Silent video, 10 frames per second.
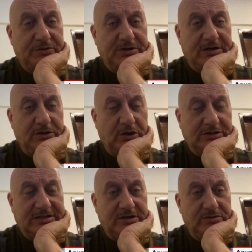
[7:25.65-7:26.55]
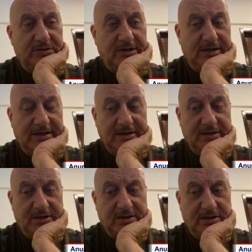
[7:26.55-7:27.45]
during lockdown, and
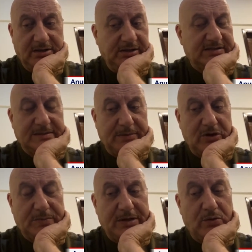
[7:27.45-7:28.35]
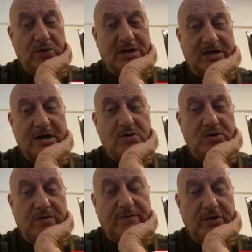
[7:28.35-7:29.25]
uh, it's about my own account
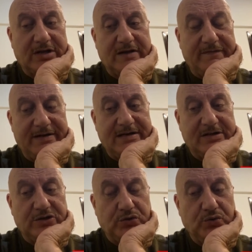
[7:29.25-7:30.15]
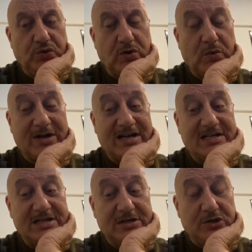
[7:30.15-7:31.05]
of what I went through or what I
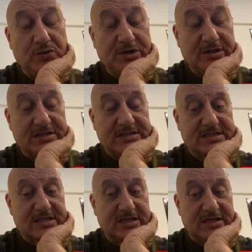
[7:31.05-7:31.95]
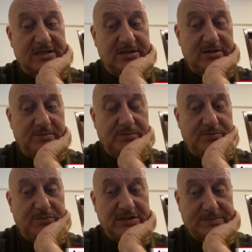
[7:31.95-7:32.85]
did during this uh,
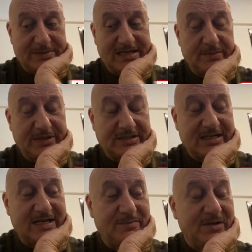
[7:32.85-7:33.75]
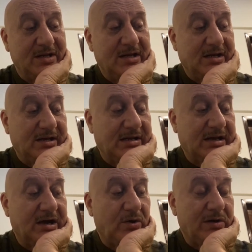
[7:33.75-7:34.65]
this pandemic time and
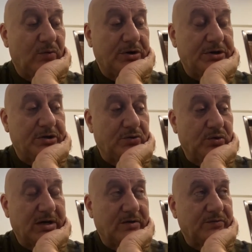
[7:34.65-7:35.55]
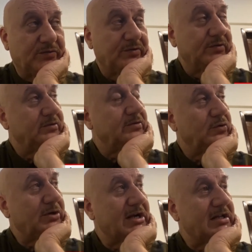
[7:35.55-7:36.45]
how I wanted to have, uh,
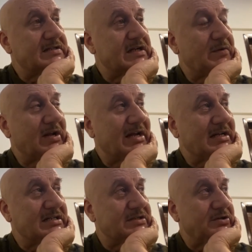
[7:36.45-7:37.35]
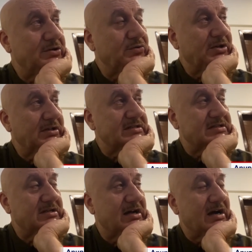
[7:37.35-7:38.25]
look at the silver linings during these
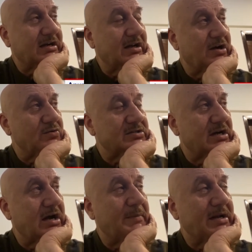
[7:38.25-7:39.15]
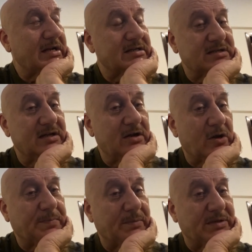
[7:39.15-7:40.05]
dark clouds. I'm an eternal
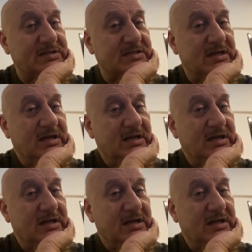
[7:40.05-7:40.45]
optimist,